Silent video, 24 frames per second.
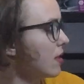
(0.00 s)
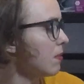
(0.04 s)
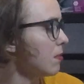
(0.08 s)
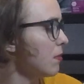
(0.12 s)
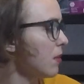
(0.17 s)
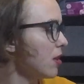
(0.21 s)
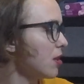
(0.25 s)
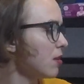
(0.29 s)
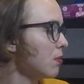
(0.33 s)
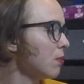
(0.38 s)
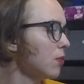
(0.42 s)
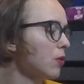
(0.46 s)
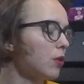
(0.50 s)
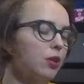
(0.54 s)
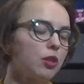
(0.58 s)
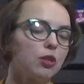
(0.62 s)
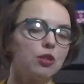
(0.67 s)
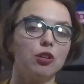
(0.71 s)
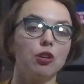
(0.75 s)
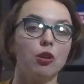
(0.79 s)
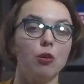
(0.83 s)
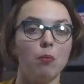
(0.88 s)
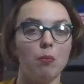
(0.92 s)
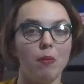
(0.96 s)
much more
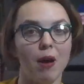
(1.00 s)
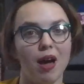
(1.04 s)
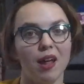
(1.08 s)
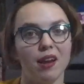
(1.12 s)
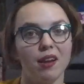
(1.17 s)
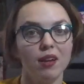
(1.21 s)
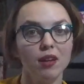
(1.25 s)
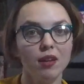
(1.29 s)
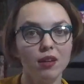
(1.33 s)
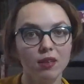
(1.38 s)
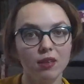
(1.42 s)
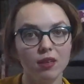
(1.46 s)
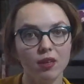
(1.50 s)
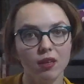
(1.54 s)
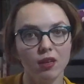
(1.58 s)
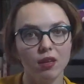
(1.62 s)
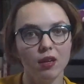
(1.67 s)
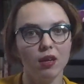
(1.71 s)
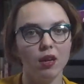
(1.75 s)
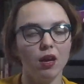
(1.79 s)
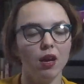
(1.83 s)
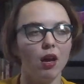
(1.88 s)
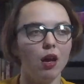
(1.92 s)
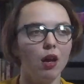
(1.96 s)
chromatic,
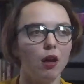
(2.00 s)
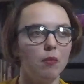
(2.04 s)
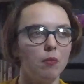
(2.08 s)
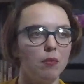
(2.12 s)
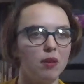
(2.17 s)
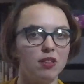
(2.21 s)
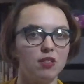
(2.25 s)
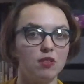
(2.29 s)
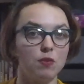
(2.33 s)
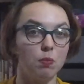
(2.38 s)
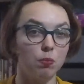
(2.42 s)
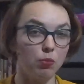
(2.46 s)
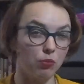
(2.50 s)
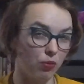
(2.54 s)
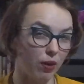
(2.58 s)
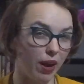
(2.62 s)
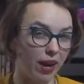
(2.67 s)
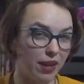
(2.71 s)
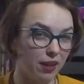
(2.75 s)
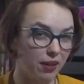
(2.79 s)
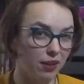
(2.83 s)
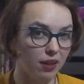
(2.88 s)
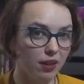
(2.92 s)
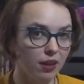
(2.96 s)
it's
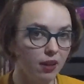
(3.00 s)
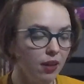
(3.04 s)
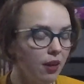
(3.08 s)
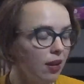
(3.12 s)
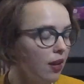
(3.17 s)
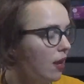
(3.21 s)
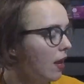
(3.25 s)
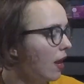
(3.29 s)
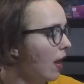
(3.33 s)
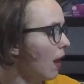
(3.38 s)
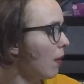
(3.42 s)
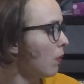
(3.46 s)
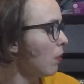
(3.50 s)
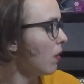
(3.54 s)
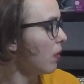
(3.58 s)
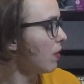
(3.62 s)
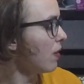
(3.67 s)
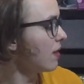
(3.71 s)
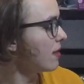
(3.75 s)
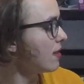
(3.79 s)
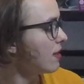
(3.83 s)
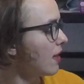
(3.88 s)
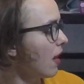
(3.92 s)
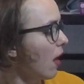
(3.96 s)
brighter. And with
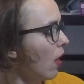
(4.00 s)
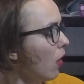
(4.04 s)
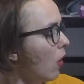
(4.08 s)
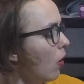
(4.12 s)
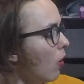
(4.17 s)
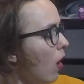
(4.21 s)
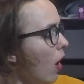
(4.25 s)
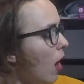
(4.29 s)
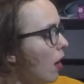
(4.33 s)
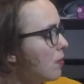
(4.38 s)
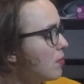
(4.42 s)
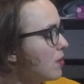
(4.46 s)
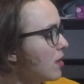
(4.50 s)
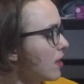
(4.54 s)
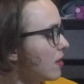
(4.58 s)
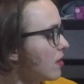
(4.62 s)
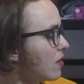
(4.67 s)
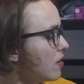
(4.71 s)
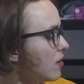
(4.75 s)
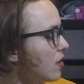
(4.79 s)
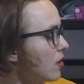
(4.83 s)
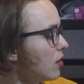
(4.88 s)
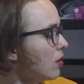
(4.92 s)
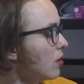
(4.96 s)
these yellow
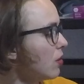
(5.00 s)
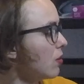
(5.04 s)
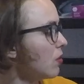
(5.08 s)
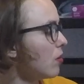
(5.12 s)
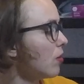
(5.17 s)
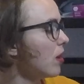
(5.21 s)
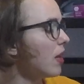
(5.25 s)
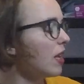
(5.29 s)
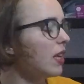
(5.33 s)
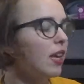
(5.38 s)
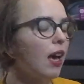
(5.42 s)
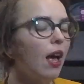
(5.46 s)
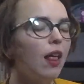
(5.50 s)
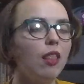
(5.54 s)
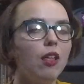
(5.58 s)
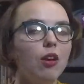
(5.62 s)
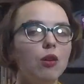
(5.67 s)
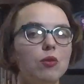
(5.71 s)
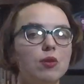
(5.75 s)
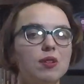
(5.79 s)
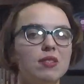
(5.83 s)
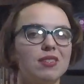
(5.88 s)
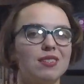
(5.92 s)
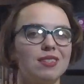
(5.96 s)
objects too,
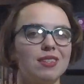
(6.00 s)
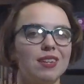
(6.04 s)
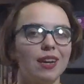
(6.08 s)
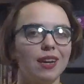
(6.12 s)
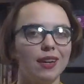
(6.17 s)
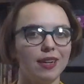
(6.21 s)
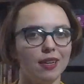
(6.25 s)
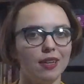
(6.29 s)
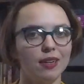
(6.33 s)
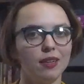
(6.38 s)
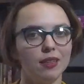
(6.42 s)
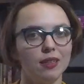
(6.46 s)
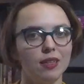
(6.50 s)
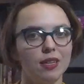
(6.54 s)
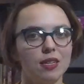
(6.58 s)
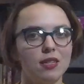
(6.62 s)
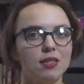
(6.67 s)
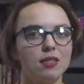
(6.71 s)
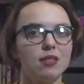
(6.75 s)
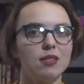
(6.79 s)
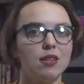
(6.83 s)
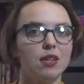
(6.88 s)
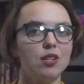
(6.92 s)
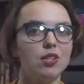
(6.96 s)
yellow is inherently
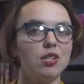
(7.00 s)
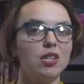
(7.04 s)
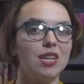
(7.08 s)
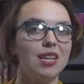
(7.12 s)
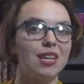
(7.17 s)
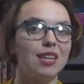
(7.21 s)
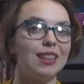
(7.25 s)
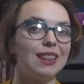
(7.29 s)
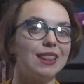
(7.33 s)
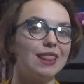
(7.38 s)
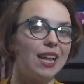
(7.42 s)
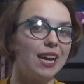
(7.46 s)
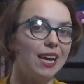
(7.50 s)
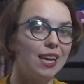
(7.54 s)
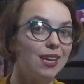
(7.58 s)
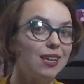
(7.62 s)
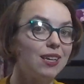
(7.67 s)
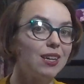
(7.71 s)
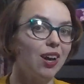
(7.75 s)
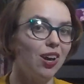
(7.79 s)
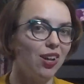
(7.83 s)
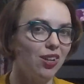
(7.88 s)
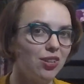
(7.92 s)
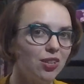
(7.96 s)
such a light
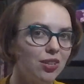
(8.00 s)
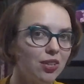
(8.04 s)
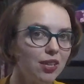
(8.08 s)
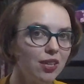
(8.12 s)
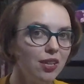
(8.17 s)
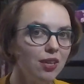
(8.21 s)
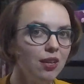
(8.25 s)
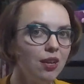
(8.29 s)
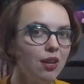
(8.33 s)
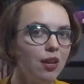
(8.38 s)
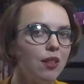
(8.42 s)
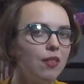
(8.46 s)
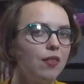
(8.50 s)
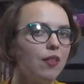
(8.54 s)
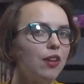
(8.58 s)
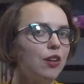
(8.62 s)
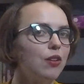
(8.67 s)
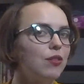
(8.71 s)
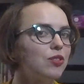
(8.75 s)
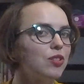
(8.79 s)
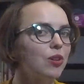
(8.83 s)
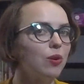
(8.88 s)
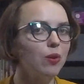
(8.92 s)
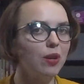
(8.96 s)
color that you
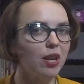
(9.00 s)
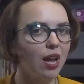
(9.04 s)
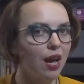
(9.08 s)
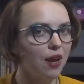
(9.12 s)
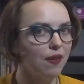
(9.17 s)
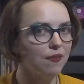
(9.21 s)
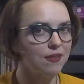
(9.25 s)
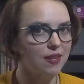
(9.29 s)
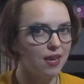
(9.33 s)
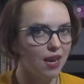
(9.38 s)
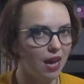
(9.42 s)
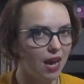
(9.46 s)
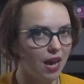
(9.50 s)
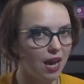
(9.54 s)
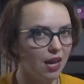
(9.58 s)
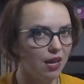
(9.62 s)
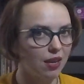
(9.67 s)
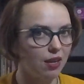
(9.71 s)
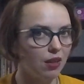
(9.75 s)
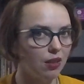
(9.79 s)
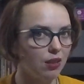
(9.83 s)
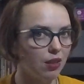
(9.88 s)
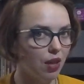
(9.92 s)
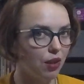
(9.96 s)
don't have to add
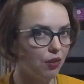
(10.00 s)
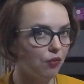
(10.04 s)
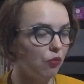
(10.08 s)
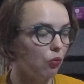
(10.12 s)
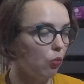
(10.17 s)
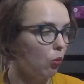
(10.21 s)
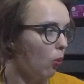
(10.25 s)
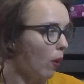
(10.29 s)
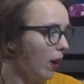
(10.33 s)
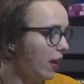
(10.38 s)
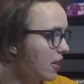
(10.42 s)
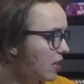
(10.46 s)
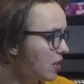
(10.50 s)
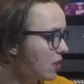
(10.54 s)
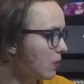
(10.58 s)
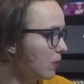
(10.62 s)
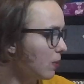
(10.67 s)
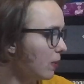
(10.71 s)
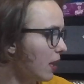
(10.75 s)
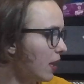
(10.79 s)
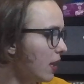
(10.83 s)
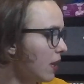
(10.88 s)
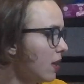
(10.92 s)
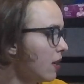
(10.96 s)
a lot of white to
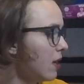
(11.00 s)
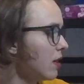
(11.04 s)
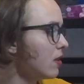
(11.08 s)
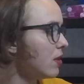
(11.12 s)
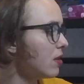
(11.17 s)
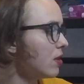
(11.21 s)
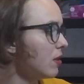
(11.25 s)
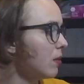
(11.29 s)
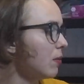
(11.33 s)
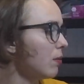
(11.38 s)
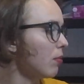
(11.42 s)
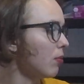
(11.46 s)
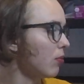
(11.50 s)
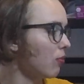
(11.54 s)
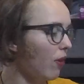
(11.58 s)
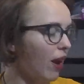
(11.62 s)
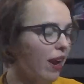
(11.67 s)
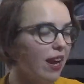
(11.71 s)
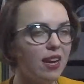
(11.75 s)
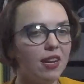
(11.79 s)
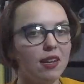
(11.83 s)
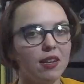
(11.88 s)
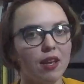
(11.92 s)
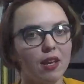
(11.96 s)
it to
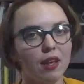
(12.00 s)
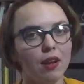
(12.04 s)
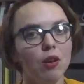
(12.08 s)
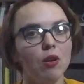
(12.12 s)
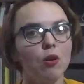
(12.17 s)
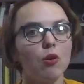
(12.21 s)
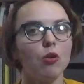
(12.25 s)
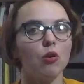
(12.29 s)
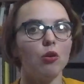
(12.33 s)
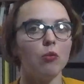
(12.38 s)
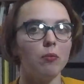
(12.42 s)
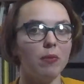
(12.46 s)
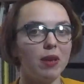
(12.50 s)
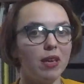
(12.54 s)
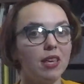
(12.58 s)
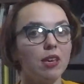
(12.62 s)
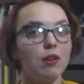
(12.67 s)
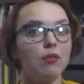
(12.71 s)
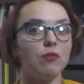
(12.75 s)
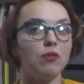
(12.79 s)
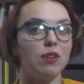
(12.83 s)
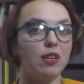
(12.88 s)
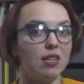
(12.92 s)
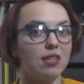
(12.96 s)
brighten it or make
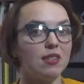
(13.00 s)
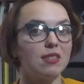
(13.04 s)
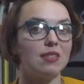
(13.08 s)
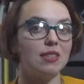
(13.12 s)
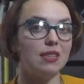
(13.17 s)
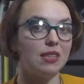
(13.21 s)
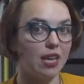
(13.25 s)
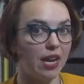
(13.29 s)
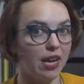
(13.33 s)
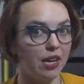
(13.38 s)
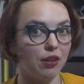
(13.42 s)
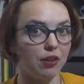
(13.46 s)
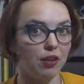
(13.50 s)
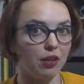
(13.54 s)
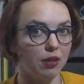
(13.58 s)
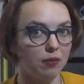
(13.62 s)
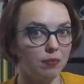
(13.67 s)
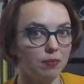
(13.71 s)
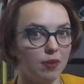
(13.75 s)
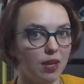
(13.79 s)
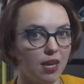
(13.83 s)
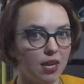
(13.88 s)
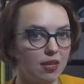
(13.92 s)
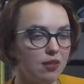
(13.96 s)
it read as lighter.
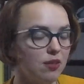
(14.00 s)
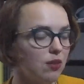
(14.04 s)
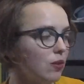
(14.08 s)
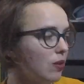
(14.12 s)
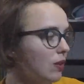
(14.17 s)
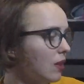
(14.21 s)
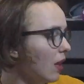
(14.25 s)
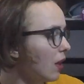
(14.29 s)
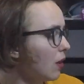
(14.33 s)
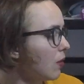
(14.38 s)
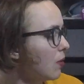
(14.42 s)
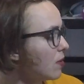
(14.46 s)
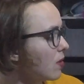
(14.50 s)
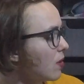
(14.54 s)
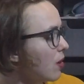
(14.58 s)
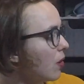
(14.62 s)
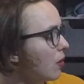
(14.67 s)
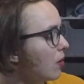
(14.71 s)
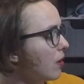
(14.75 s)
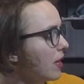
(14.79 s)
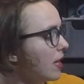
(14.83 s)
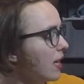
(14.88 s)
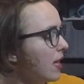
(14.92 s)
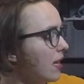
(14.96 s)
Okay, so yellow is
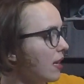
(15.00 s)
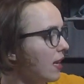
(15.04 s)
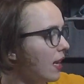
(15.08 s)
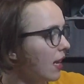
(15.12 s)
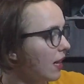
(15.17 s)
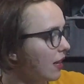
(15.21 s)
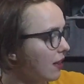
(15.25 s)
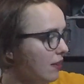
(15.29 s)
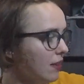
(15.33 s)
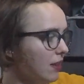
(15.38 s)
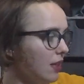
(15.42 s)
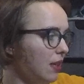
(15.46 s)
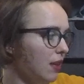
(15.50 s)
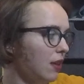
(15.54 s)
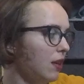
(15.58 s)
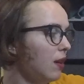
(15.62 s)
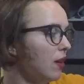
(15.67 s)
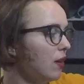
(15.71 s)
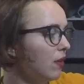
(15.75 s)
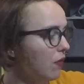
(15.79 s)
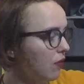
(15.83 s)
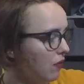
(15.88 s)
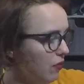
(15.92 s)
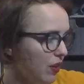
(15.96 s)
already inherently
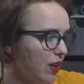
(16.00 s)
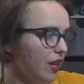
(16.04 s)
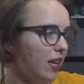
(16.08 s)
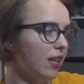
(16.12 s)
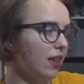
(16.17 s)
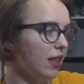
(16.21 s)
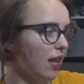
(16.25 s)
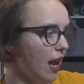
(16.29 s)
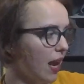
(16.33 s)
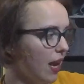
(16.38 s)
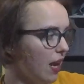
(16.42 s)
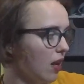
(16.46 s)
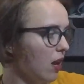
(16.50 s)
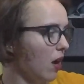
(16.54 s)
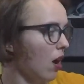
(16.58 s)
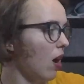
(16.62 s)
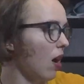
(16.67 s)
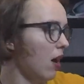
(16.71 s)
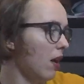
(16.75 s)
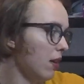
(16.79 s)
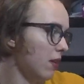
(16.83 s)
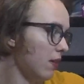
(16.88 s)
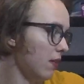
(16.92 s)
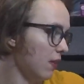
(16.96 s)
very light
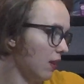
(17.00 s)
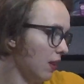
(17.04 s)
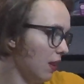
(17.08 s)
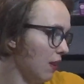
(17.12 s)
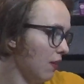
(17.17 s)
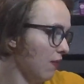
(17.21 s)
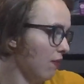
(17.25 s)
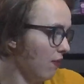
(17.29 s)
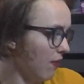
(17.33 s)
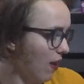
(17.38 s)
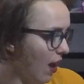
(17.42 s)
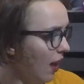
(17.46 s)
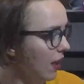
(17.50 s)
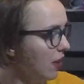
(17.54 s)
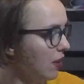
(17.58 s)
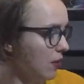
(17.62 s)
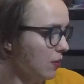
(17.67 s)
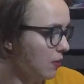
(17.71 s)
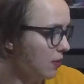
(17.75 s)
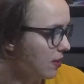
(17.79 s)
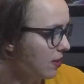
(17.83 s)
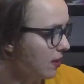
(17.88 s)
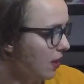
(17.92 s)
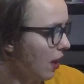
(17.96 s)
on the value
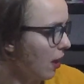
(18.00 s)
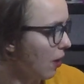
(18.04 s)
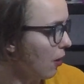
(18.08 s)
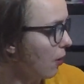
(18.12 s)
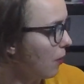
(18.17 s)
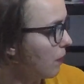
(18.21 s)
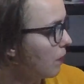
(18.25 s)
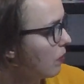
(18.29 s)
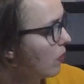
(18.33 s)
scale.